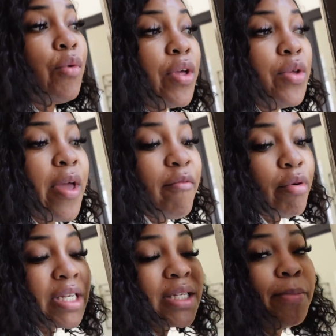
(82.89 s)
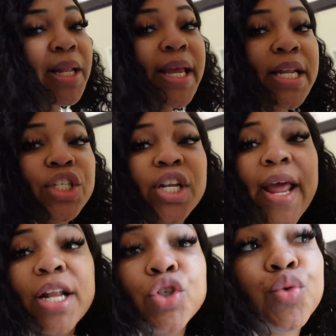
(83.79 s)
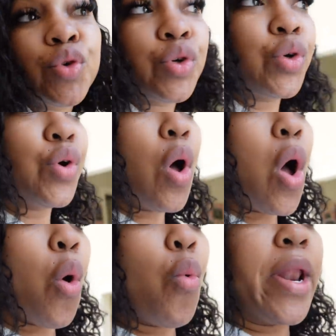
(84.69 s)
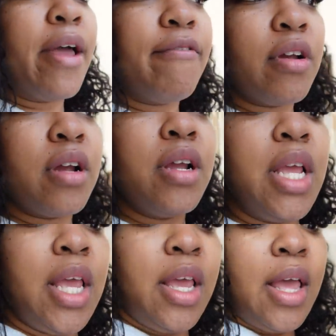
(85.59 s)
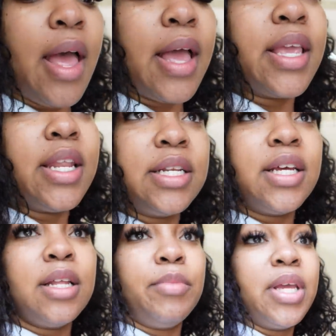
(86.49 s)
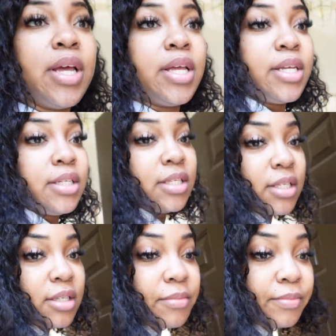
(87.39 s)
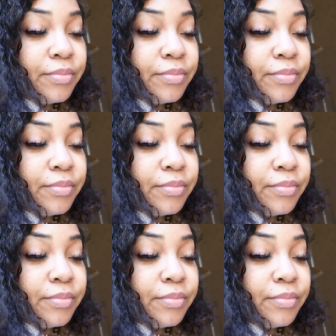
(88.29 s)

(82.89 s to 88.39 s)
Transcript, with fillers: Whether you have breast implants, you're natural, whatever. Get it done, because